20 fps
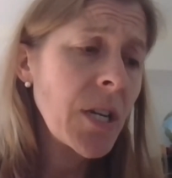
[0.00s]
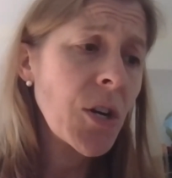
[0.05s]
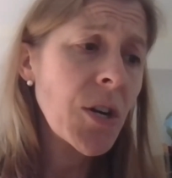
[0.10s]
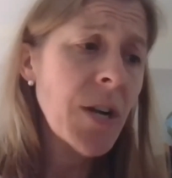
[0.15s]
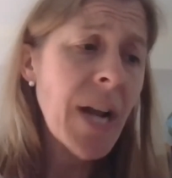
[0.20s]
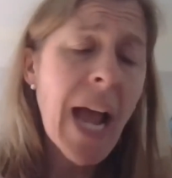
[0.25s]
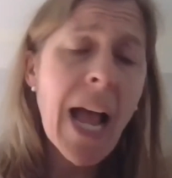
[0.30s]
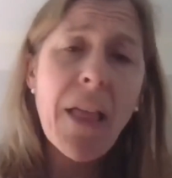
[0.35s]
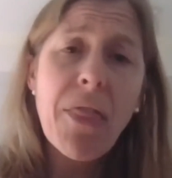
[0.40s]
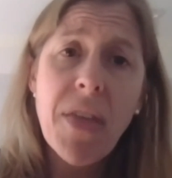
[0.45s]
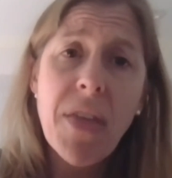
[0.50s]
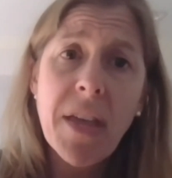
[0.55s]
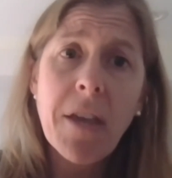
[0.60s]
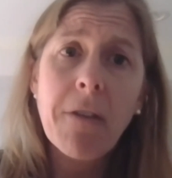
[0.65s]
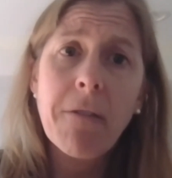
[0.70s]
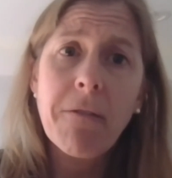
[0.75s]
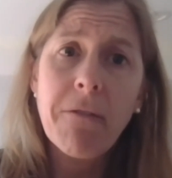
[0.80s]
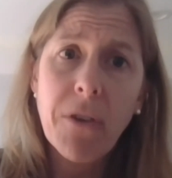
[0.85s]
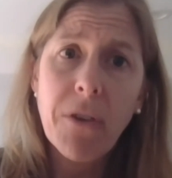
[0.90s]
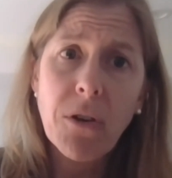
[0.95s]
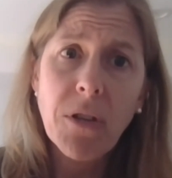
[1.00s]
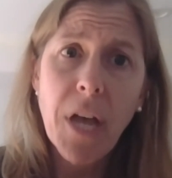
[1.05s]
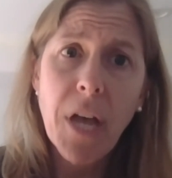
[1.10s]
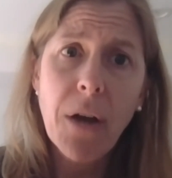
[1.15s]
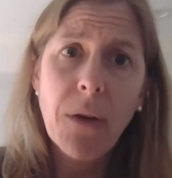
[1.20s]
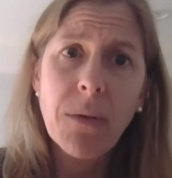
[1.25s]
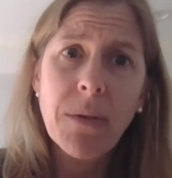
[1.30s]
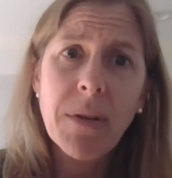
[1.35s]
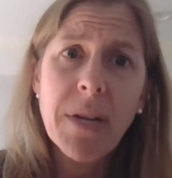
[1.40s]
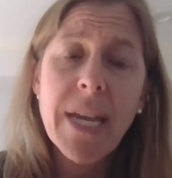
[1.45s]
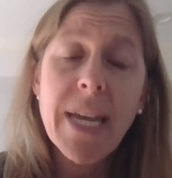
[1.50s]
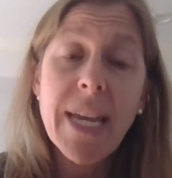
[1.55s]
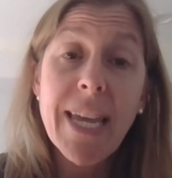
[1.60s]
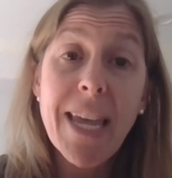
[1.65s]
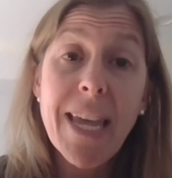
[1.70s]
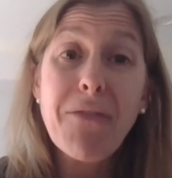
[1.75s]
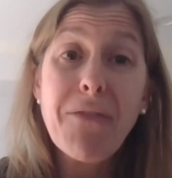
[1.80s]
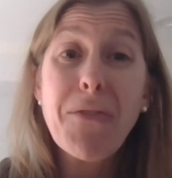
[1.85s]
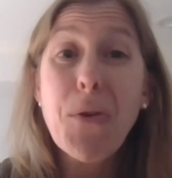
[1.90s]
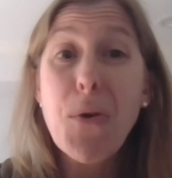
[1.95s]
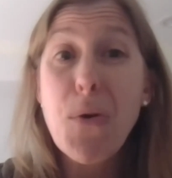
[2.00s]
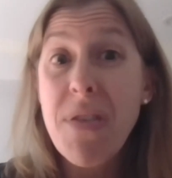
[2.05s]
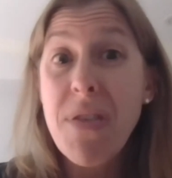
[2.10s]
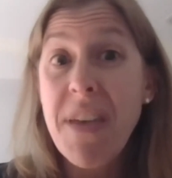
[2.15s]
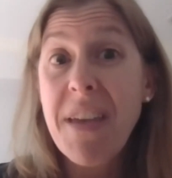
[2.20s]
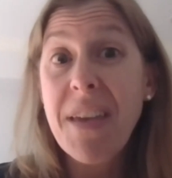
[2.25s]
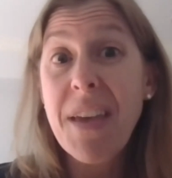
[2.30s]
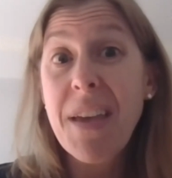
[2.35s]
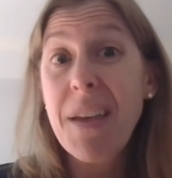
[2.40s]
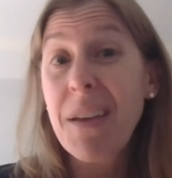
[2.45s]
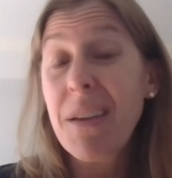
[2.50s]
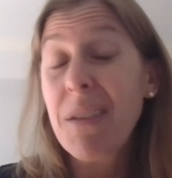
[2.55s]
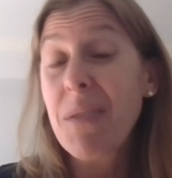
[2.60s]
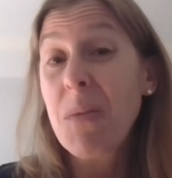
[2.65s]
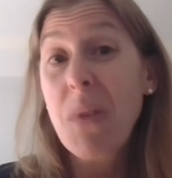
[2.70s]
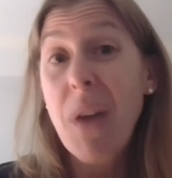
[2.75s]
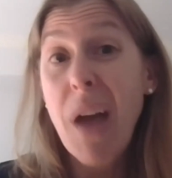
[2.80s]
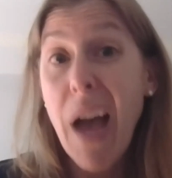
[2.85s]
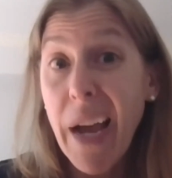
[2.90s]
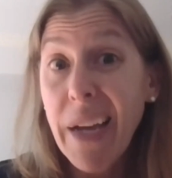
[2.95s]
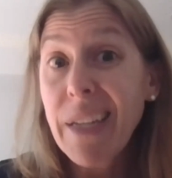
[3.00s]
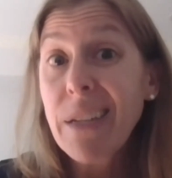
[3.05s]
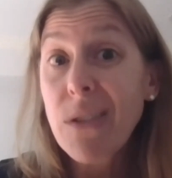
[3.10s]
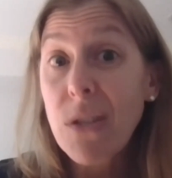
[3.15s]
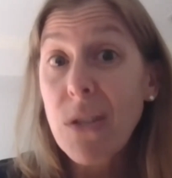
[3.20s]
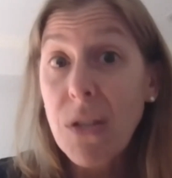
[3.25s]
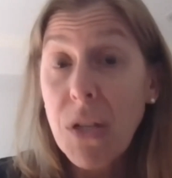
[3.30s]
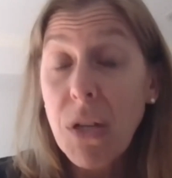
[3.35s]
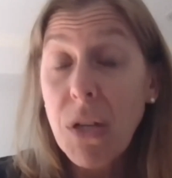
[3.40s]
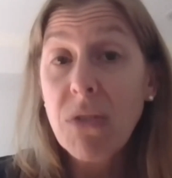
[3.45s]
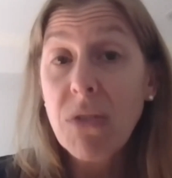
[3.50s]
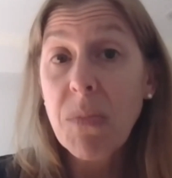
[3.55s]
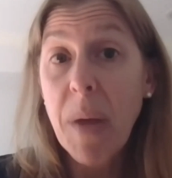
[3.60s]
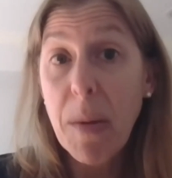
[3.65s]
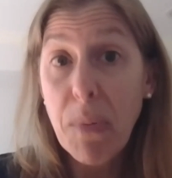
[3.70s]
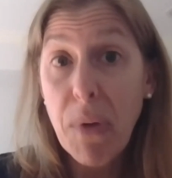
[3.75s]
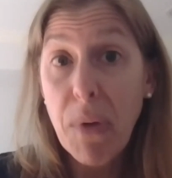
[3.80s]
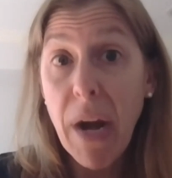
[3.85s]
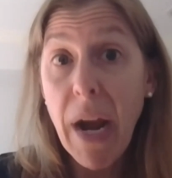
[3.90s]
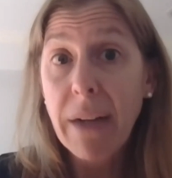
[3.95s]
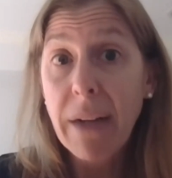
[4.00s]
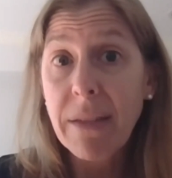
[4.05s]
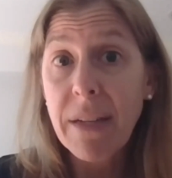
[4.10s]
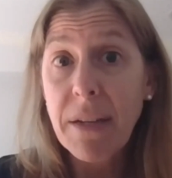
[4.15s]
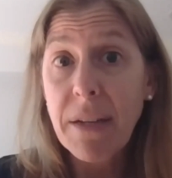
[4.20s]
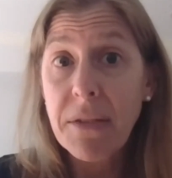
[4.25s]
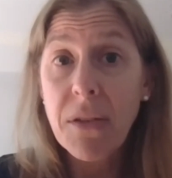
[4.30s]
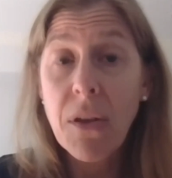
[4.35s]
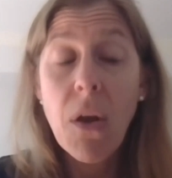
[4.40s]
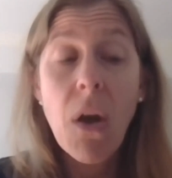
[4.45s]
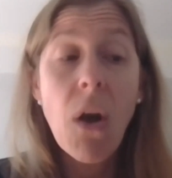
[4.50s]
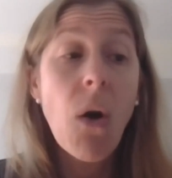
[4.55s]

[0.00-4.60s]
you're not thinking furlough, if you're thinking, I need to close my practice,